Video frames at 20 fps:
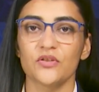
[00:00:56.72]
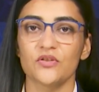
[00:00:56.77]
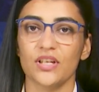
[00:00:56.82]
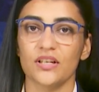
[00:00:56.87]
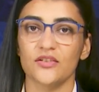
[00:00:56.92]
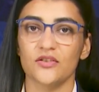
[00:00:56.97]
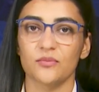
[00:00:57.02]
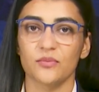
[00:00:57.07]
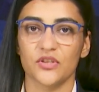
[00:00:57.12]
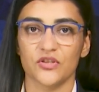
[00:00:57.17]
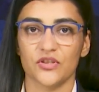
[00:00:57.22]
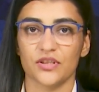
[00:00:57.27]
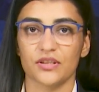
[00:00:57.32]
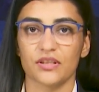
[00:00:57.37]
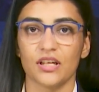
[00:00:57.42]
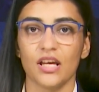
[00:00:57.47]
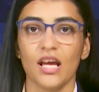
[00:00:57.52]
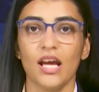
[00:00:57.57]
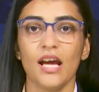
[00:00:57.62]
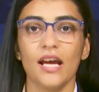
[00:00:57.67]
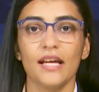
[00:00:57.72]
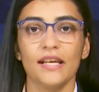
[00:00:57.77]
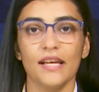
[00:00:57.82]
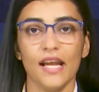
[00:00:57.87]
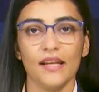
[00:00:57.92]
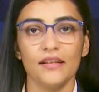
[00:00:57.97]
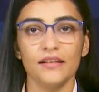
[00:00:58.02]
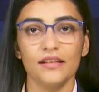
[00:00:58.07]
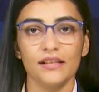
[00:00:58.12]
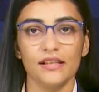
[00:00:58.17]
transmission.
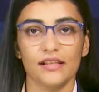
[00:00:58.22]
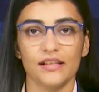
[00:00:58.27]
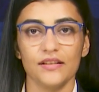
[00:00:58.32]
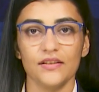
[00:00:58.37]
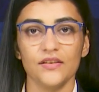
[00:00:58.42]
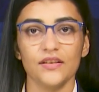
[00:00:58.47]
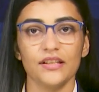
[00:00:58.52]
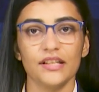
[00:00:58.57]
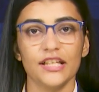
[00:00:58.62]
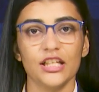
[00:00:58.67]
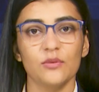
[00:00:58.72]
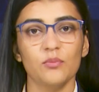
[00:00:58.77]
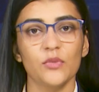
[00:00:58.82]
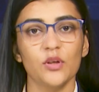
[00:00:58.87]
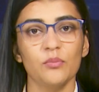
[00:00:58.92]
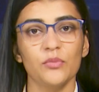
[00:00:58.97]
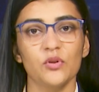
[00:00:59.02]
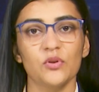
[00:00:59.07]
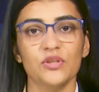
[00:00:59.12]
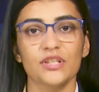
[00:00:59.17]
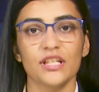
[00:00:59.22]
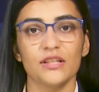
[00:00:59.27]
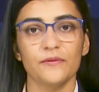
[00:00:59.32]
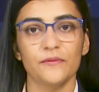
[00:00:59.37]
Nonetheless, it may mutate